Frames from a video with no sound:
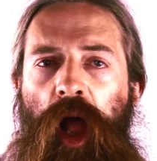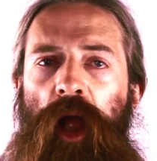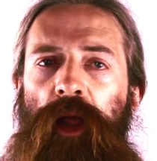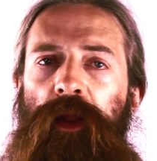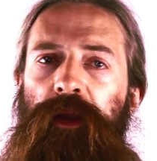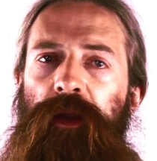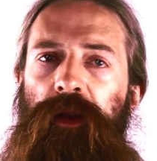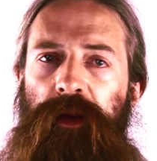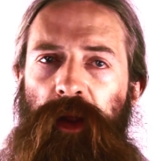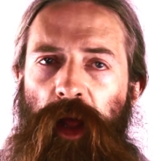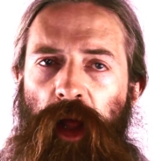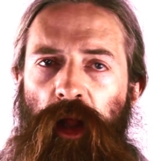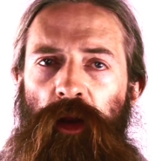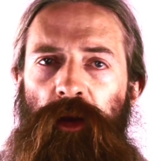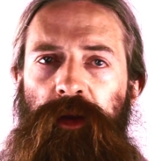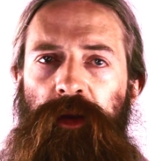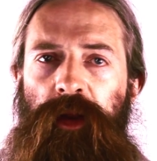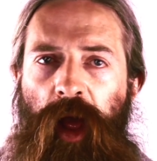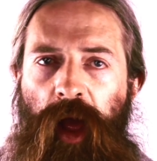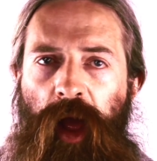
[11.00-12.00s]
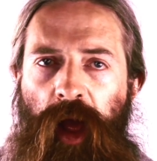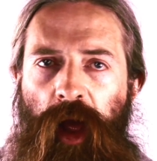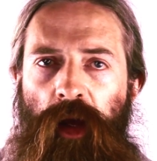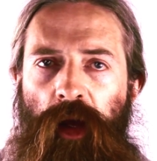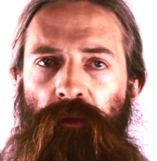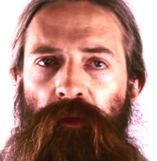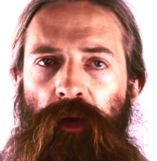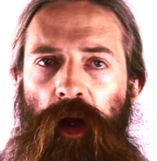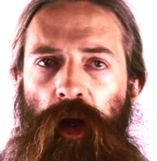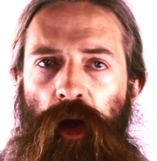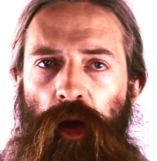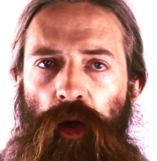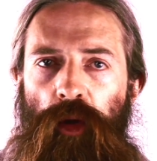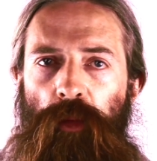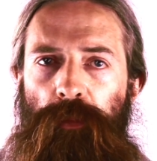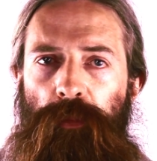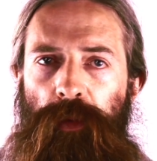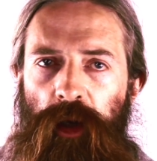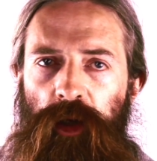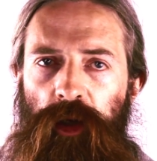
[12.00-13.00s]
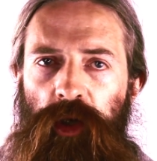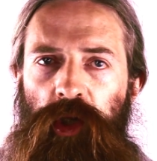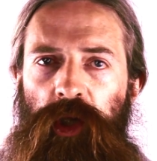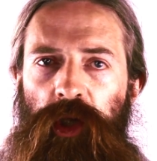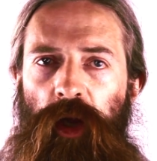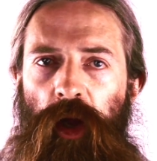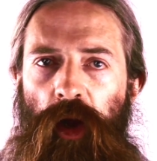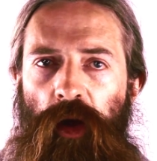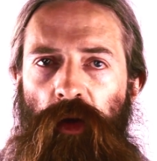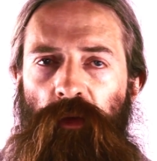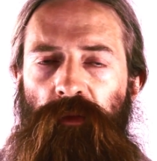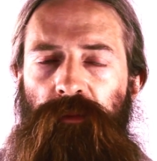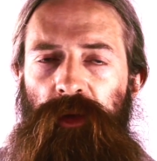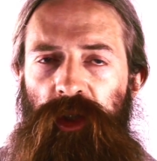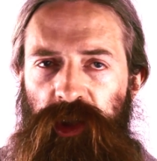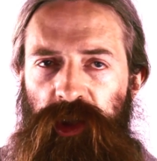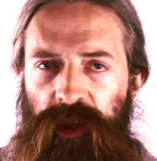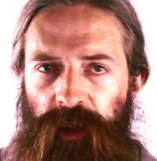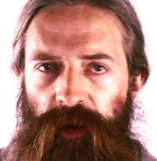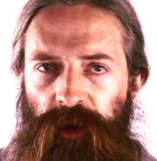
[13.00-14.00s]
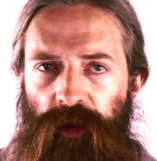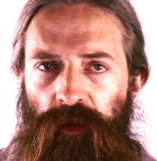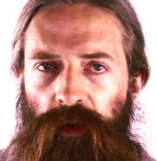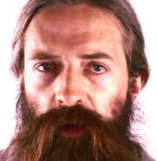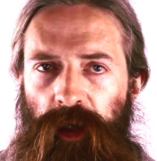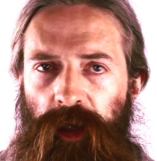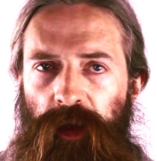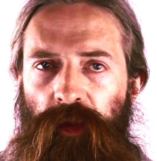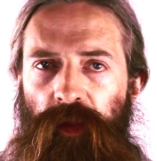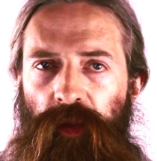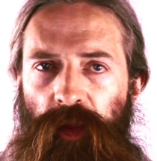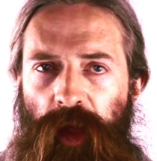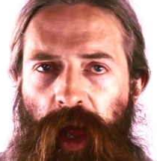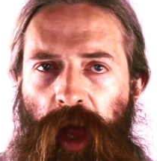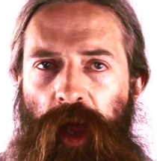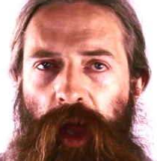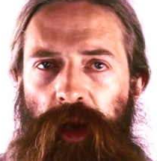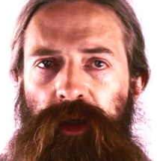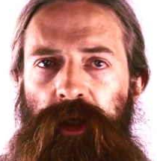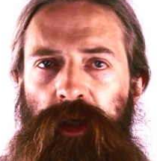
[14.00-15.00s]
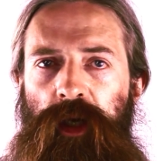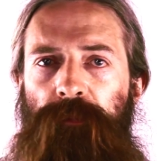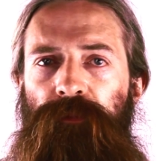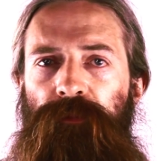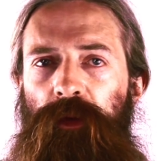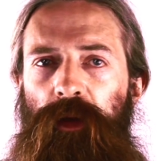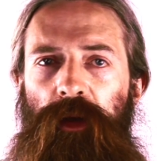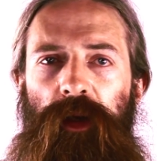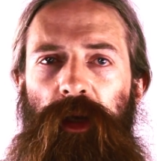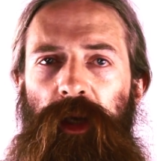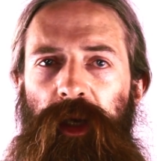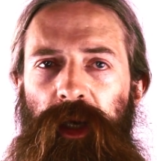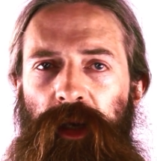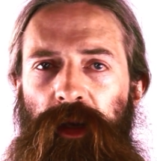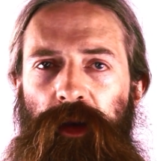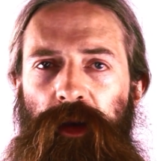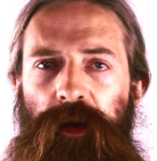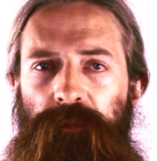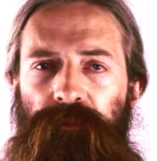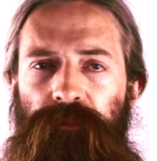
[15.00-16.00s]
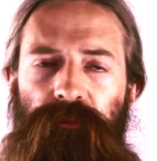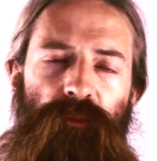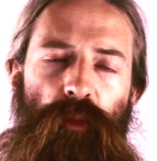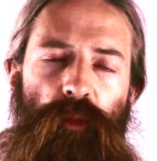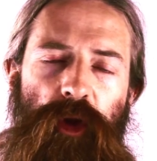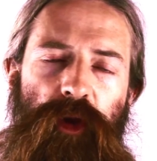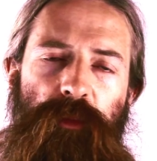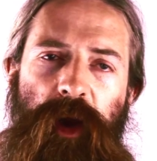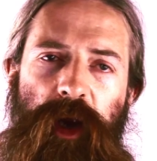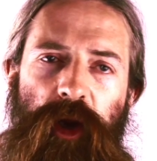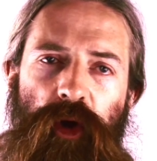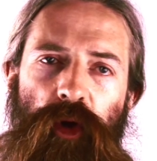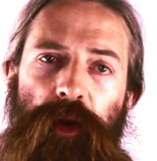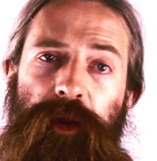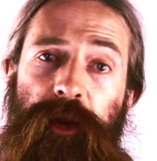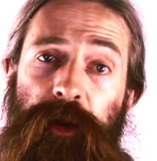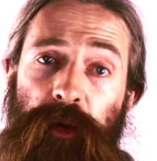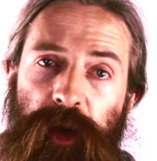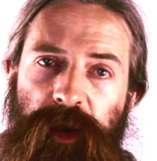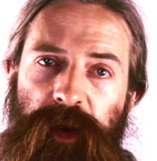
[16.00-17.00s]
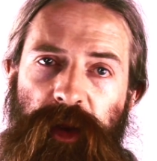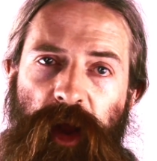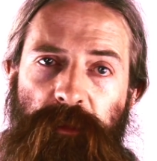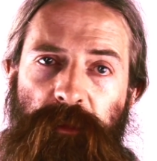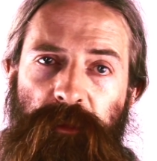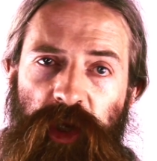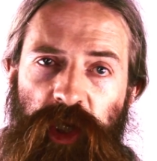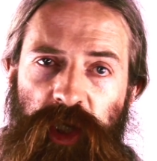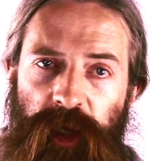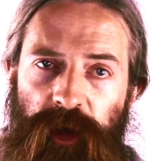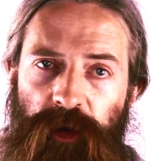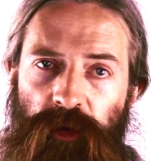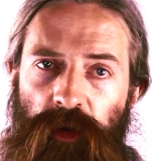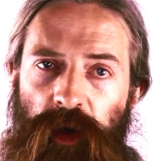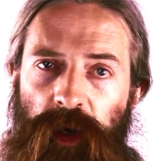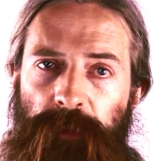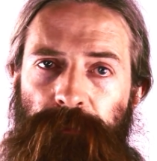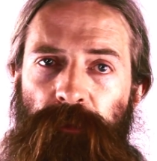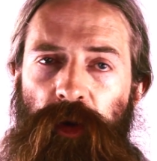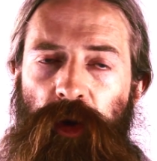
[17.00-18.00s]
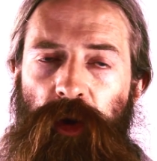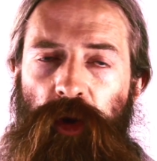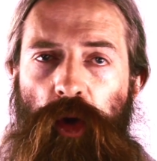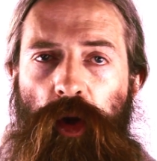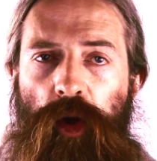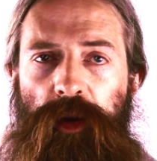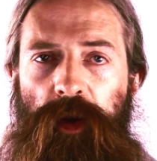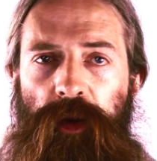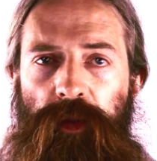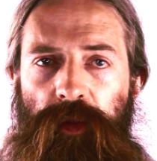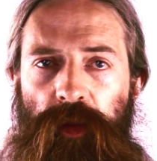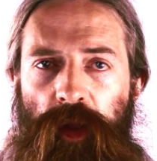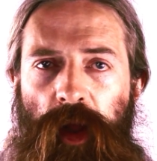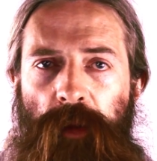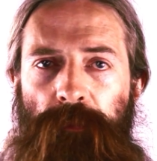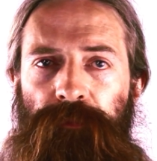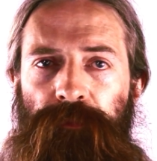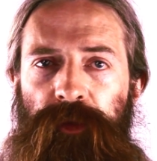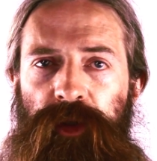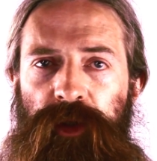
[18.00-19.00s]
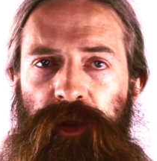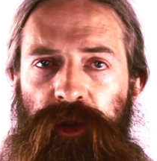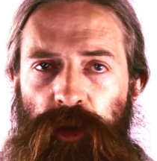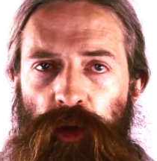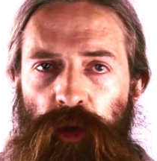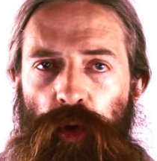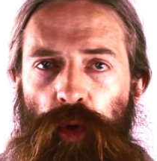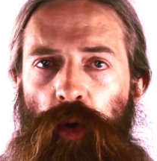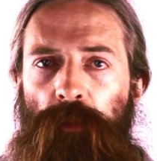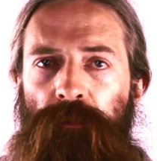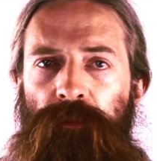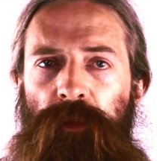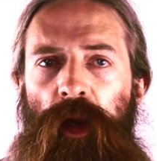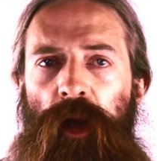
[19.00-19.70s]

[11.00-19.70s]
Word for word: Cells have a whole bunch of machinery that is what you might call suicide machinery, that causes them to,